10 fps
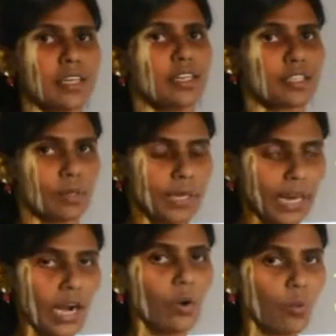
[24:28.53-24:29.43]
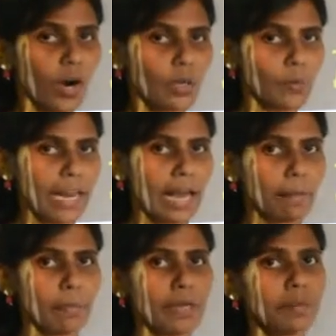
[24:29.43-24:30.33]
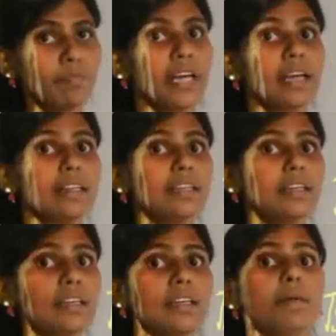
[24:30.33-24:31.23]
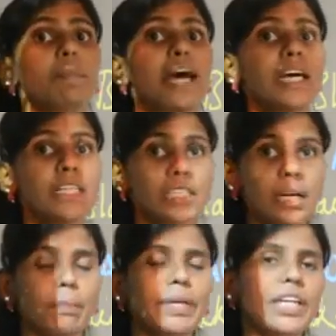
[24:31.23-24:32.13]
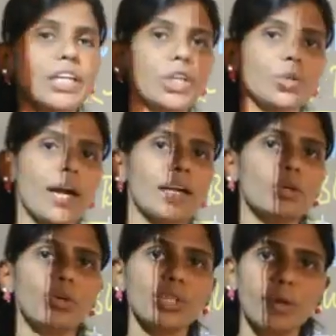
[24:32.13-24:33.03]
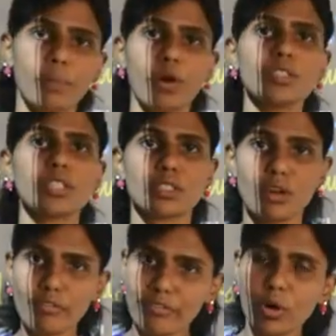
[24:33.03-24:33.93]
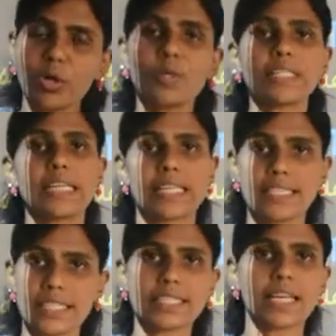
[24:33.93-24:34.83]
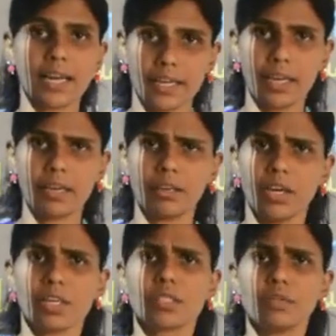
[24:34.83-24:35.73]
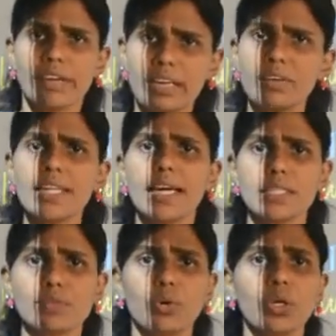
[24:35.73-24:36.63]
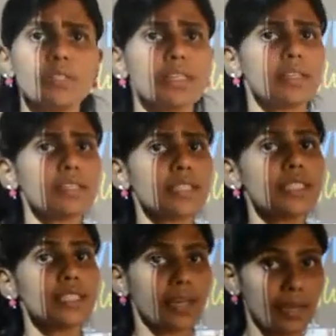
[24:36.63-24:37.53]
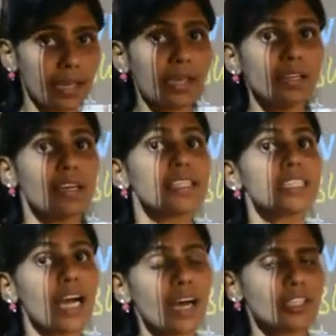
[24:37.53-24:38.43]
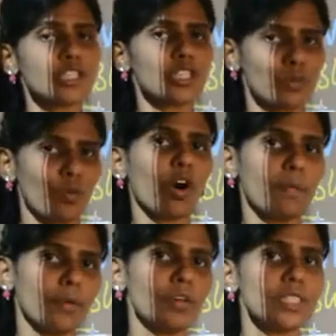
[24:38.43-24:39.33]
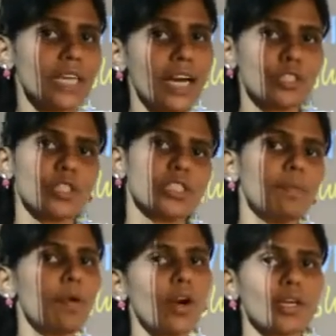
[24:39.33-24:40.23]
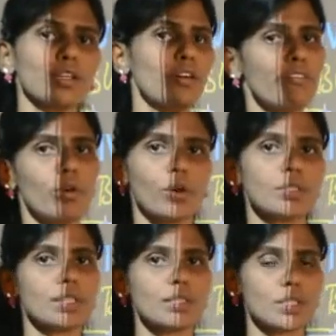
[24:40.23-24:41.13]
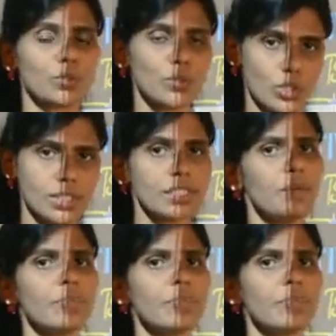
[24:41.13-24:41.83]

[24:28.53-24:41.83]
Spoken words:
So now what will happen? The plants begin to undergo the process of photosynthesis again. So whenever there is photosynthesis, again starch is formed. No, starch is the product of photosynthesis, which is the